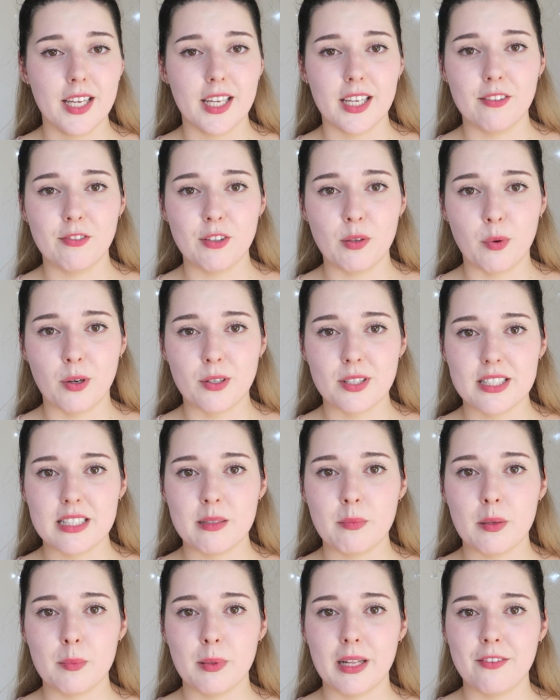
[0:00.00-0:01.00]
If you want to
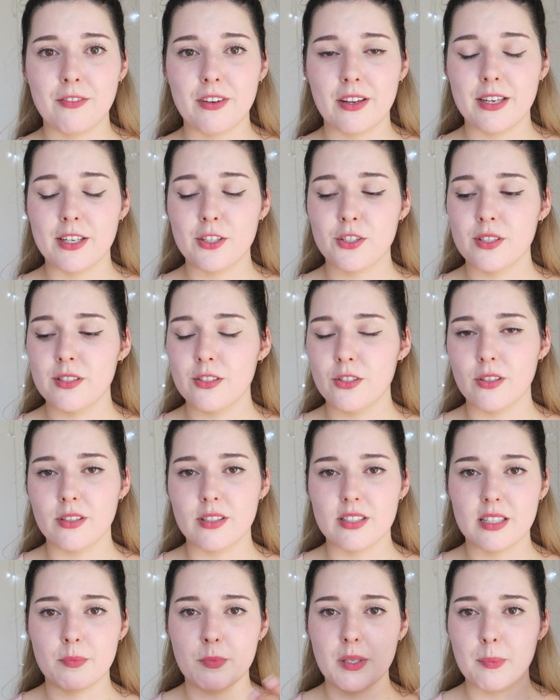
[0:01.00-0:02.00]
see me apply foundations, you
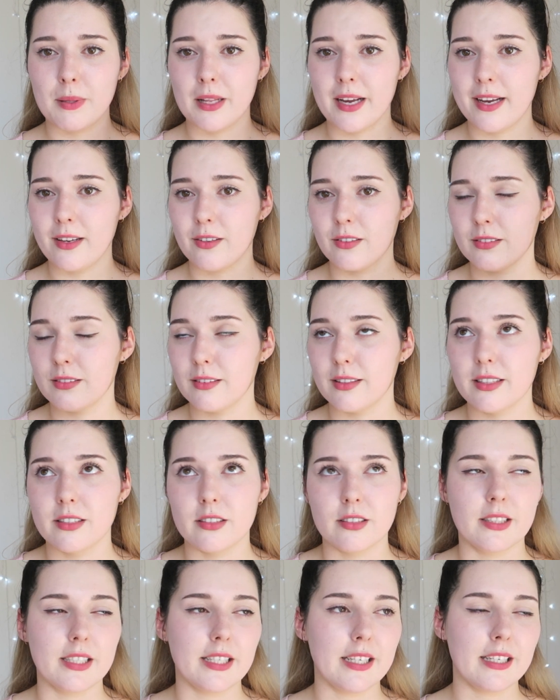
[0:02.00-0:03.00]
can see me apply it on
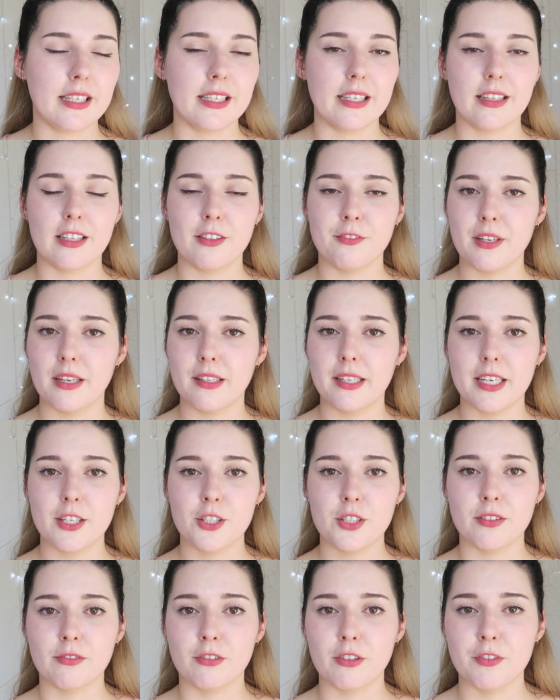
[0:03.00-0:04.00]
literally any other
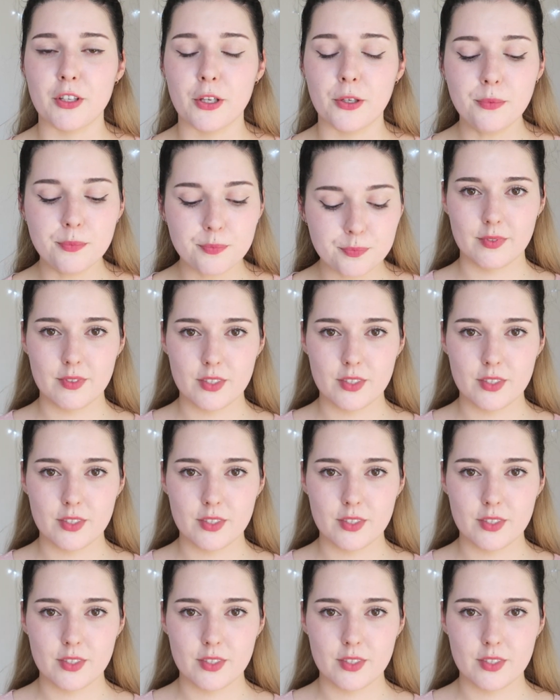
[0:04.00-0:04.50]
foundation review.